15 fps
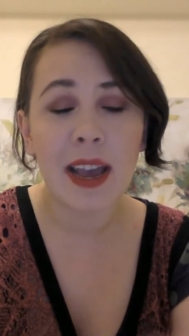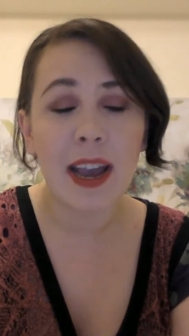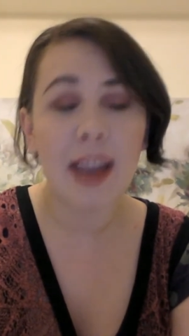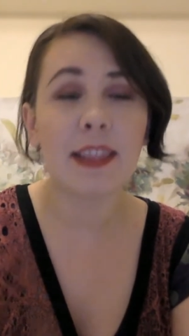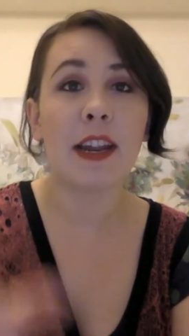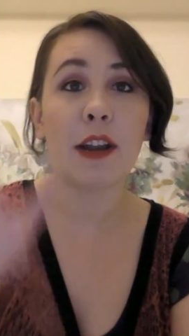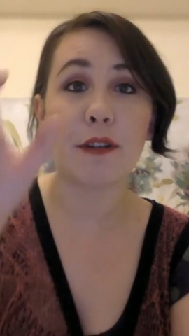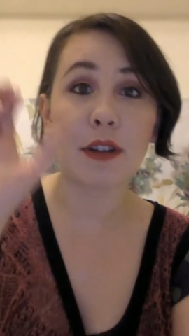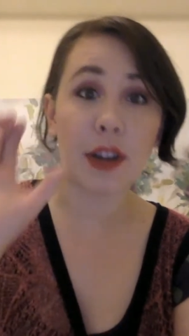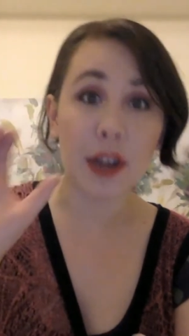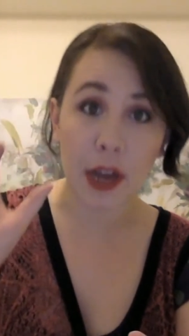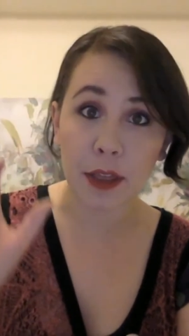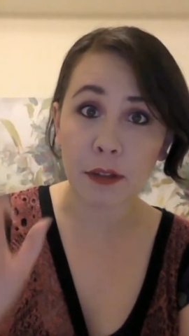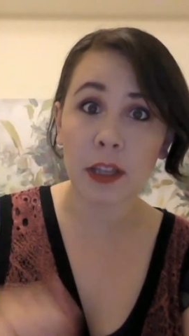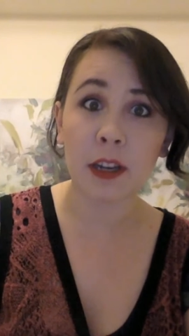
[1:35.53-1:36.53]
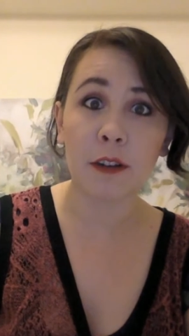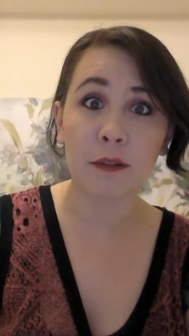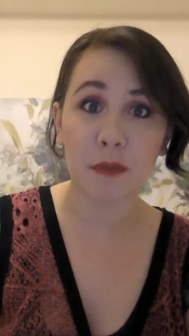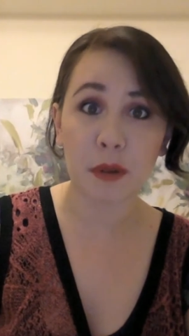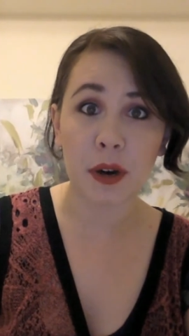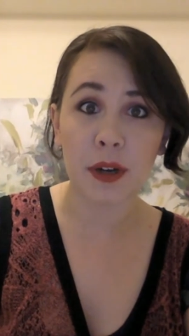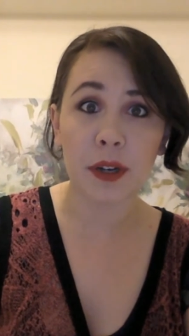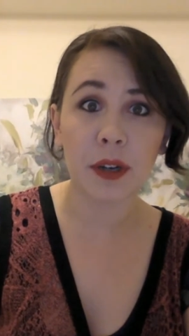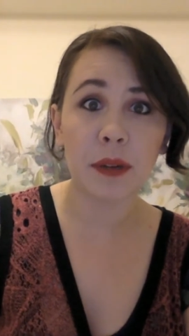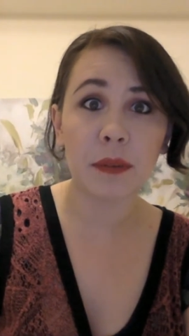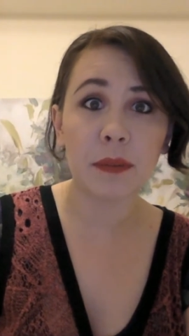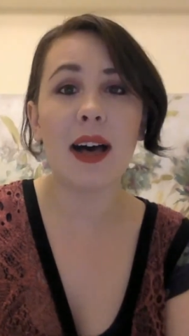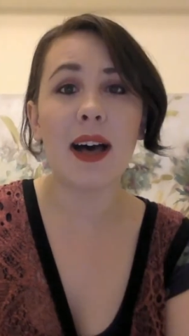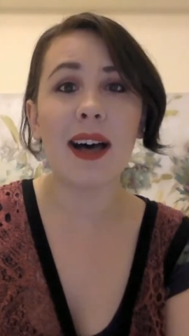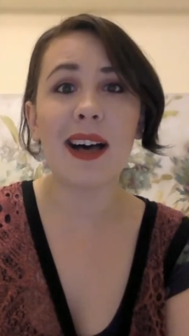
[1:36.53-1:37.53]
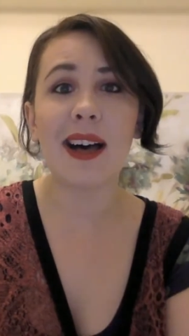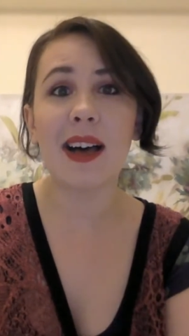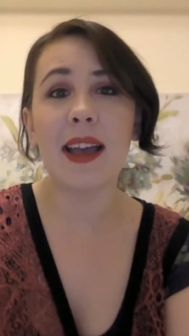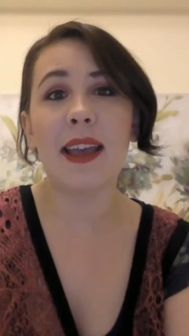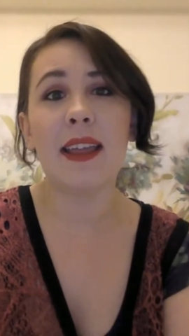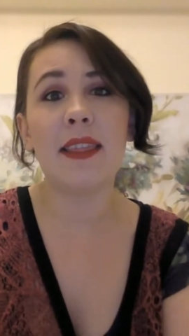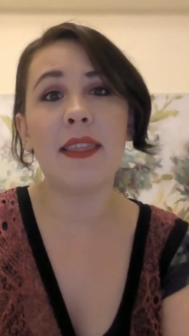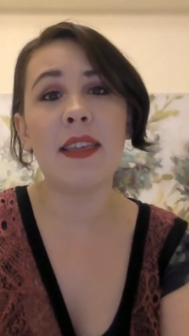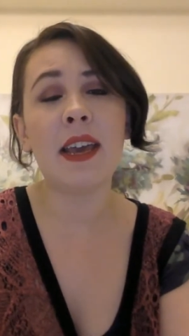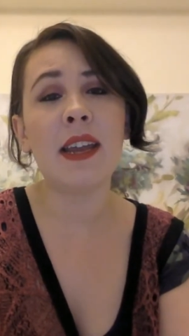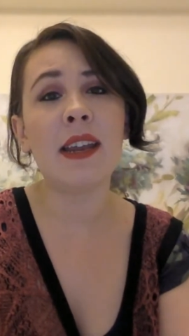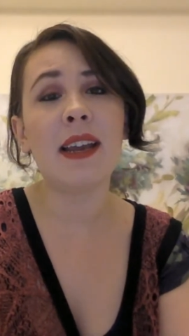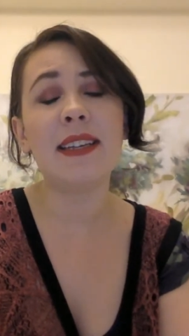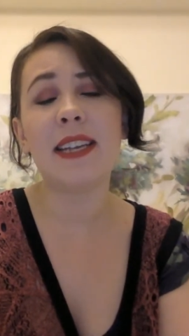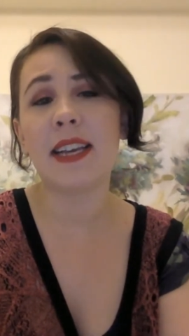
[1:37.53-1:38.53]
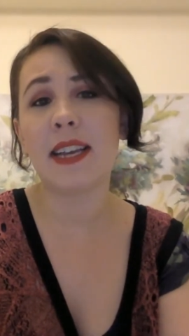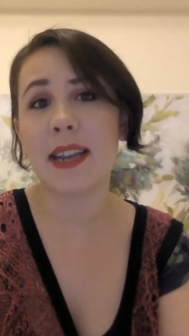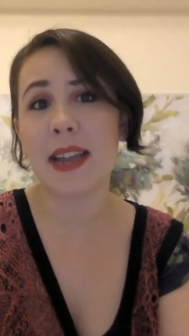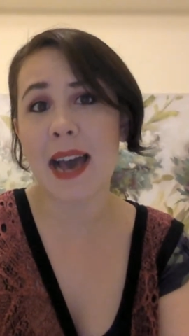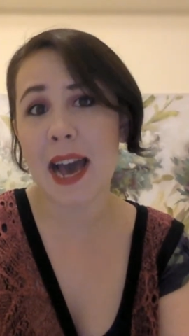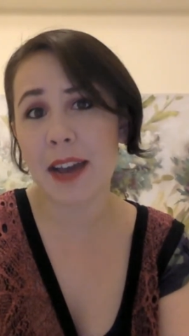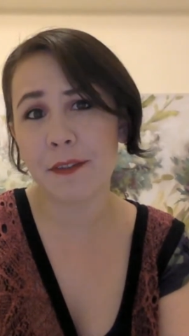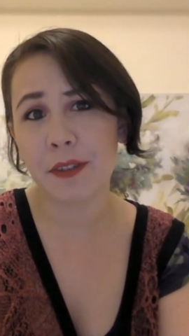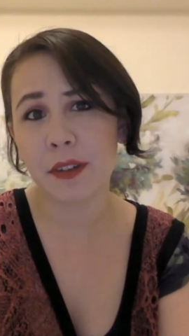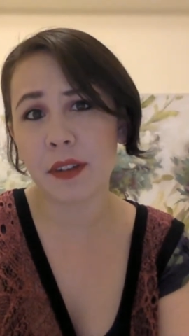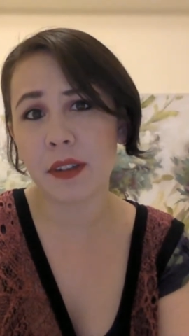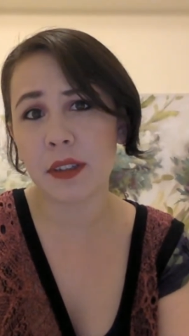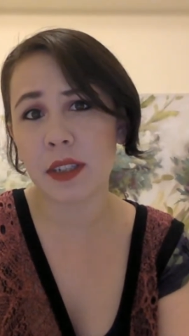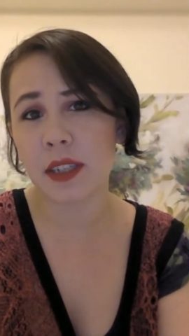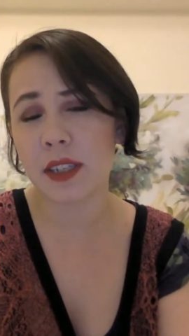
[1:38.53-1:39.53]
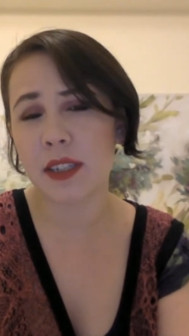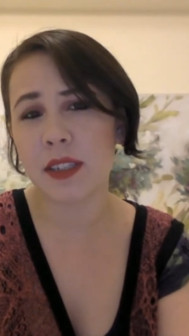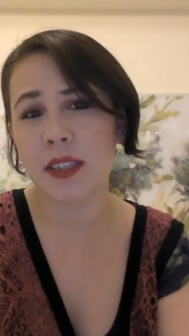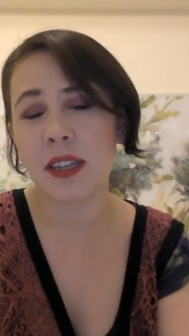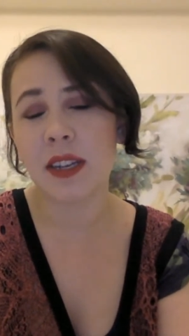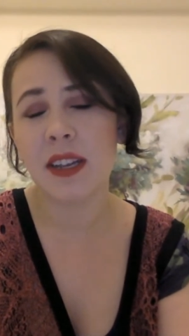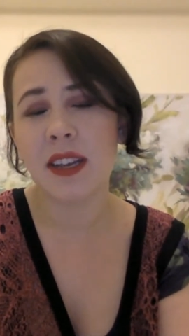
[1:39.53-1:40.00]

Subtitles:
And then I drink another liter of water. And then I take an Advil because,